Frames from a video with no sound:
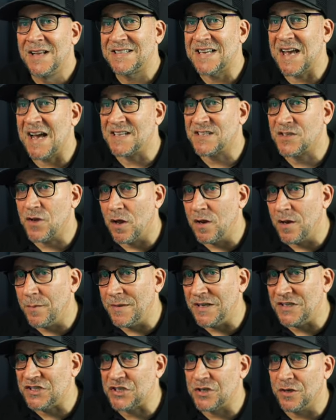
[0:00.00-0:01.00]

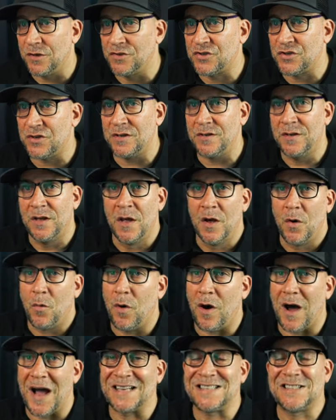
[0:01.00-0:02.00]
Taxonomy children,
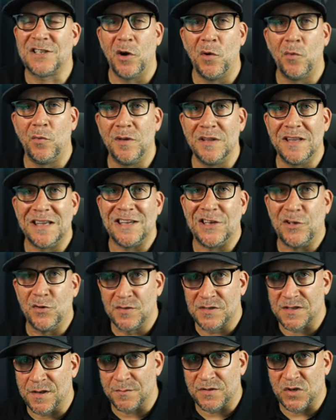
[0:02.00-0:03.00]
well, I don't really
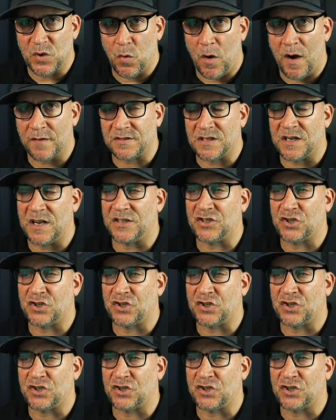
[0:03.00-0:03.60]
use them too often.